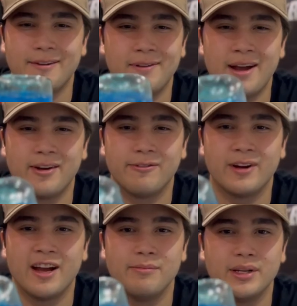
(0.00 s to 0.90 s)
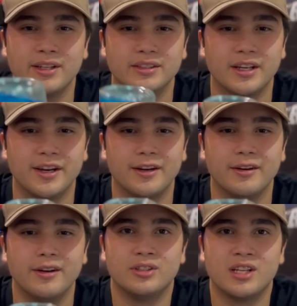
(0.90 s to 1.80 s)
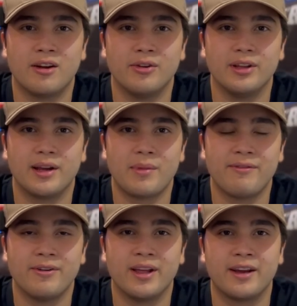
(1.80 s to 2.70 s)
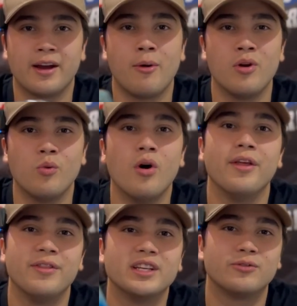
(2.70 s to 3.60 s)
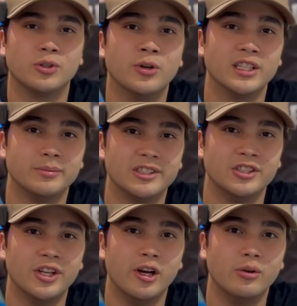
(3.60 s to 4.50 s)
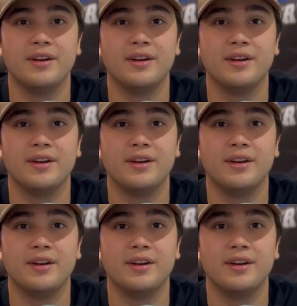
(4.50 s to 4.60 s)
5 out of 5 because like it's not really like my favorite. Like I wouldn't want this for Christmas, you know.